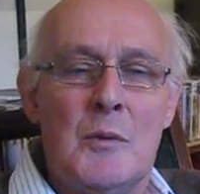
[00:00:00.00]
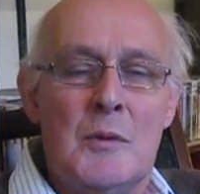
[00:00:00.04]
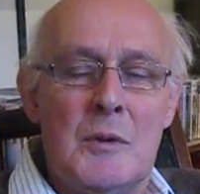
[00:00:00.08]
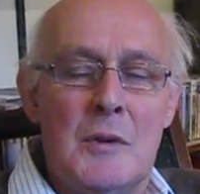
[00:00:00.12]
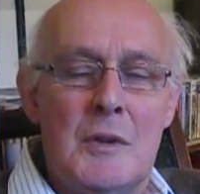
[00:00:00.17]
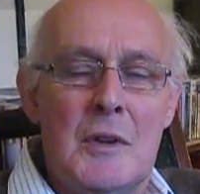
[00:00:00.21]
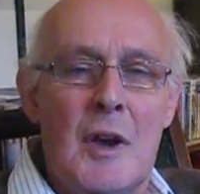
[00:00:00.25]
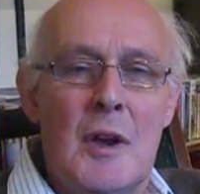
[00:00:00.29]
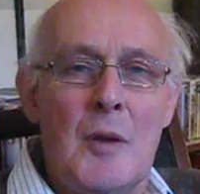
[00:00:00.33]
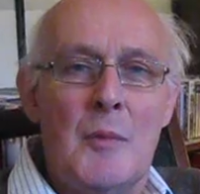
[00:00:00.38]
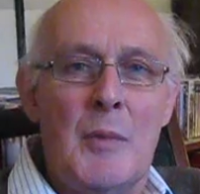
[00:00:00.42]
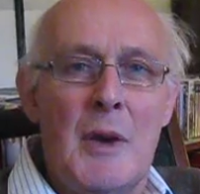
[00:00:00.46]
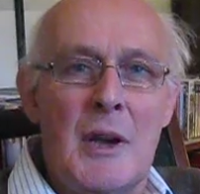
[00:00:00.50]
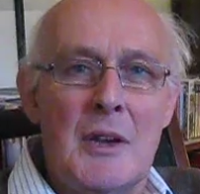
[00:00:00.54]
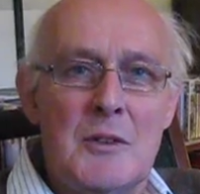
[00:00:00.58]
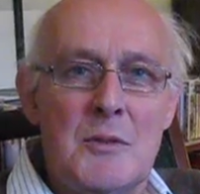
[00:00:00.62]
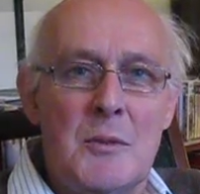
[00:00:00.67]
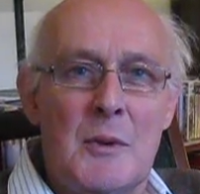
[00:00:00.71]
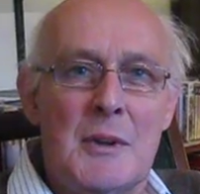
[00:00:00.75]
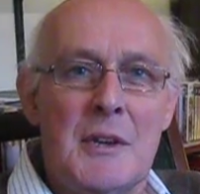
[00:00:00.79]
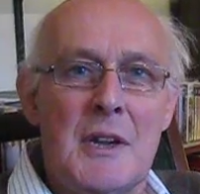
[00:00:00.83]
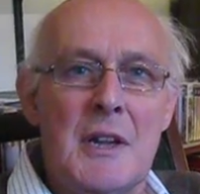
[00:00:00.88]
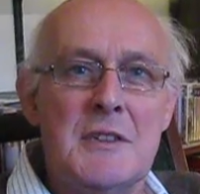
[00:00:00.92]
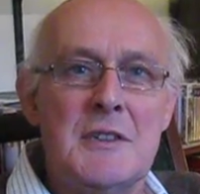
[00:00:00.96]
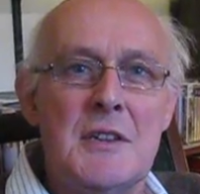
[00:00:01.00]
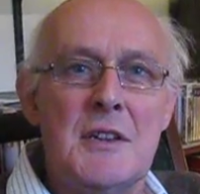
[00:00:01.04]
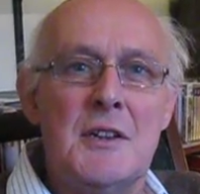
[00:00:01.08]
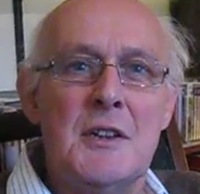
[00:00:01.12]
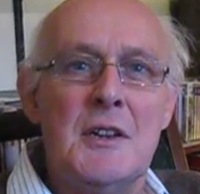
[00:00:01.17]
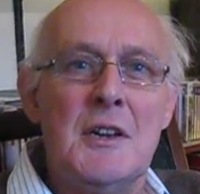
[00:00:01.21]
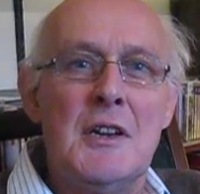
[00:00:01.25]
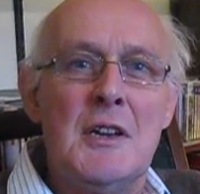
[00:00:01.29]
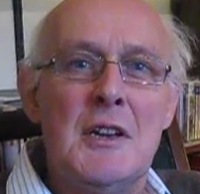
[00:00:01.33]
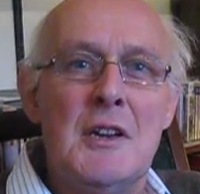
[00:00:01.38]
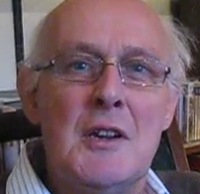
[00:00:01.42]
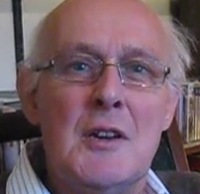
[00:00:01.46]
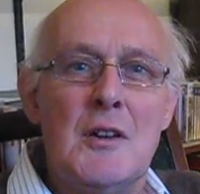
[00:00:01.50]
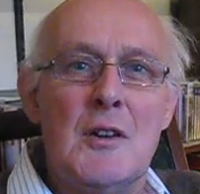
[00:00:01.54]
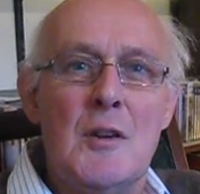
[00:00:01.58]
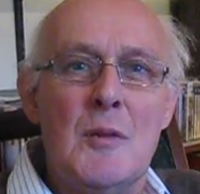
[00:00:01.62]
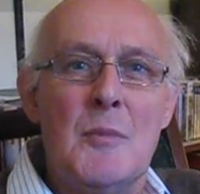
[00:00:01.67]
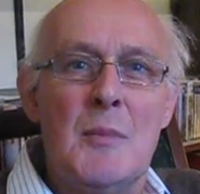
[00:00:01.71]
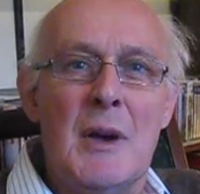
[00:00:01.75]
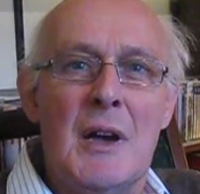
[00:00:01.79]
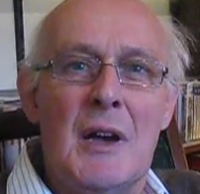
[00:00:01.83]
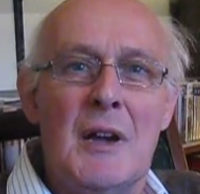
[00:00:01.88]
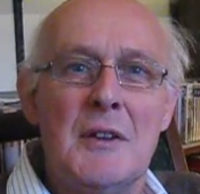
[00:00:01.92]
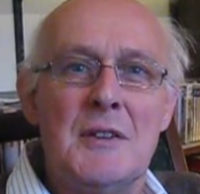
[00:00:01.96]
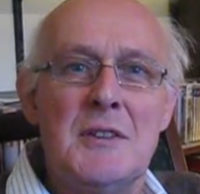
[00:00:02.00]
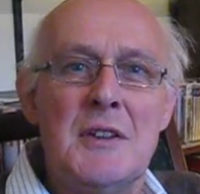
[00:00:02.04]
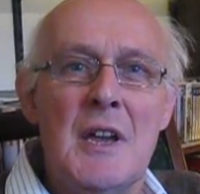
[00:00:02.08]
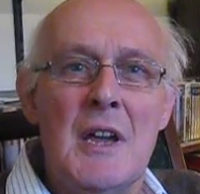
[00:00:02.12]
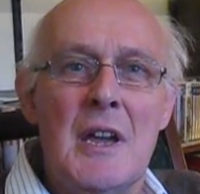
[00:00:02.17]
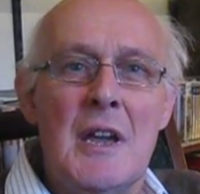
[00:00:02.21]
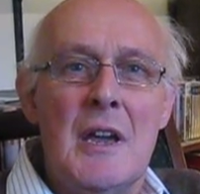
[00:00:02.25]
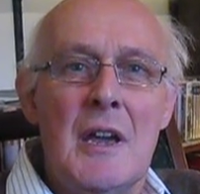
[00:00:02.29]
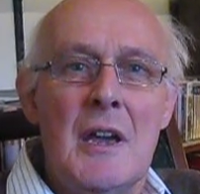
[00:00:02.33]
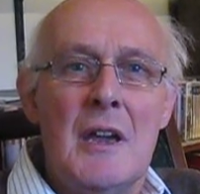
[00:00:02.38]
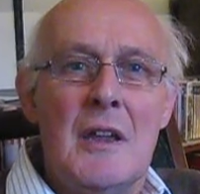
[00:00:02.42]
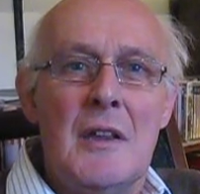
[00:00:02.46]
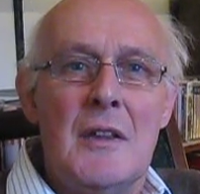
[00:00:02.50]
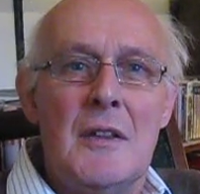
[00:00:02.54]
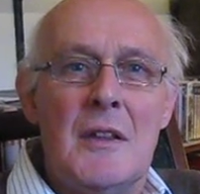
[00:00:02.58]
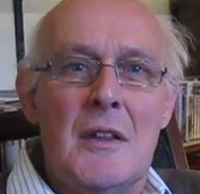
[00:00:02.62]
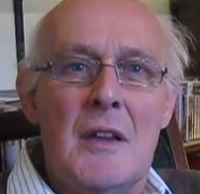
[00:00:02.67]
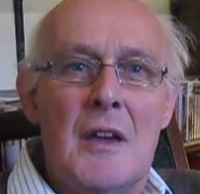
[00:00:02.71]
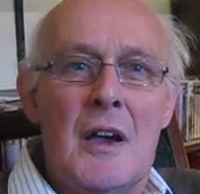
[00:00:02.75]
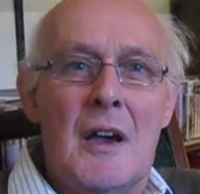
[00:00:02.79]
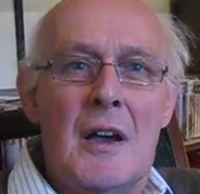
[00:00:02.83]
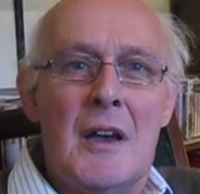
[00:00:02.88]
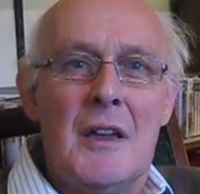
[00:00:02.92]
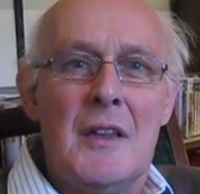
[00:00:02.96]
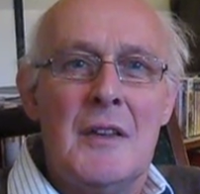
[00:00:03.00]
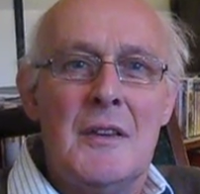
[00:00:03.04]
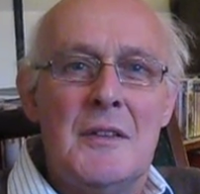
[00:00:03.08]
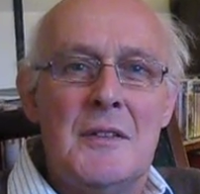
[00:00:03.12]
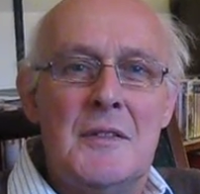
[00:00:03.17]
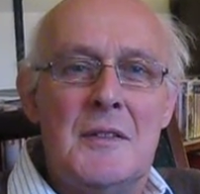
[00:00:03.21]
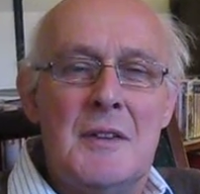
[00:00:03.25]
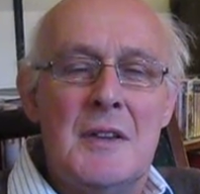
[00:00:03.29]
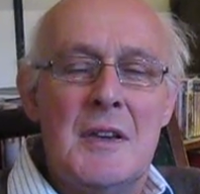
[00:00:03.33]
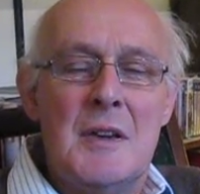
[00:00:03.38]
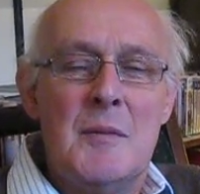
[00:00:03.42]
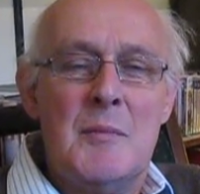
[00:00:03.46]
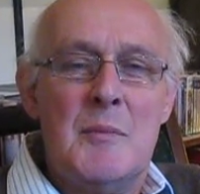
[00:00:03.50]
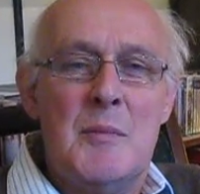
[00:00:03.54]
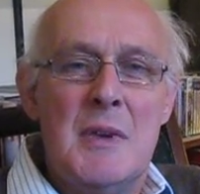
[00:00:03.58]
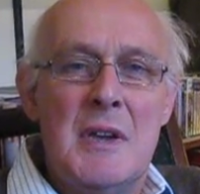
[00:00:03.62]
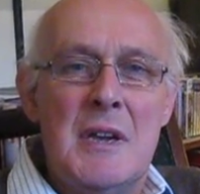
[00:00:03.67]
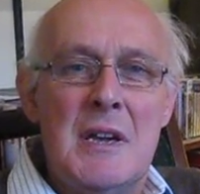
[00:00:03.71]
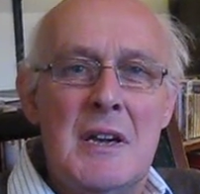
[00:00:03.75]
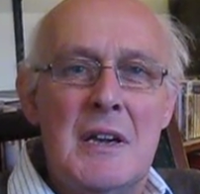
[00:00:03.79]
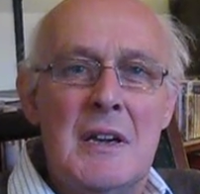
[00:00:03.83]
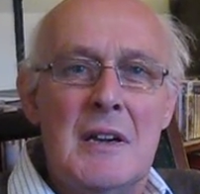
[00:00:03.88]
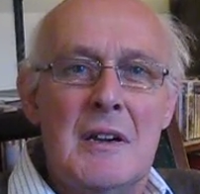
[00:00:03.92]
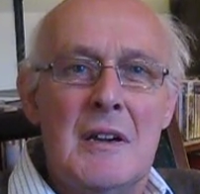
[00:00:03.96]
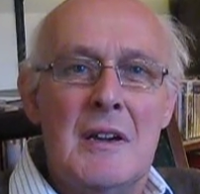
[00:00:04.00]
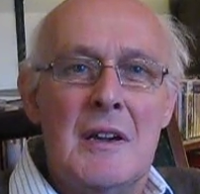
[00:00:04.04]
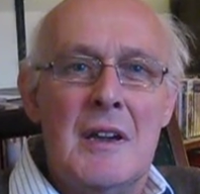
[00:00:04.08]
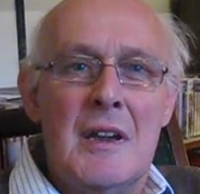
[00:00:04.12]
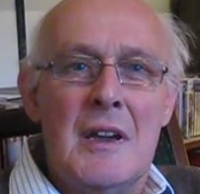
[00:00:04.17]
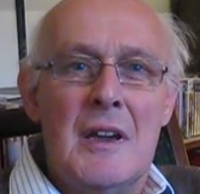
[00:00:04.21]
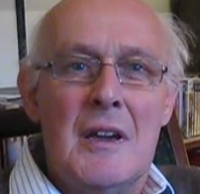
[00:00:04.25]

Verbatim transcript: going back to what I said earlier about uh, there being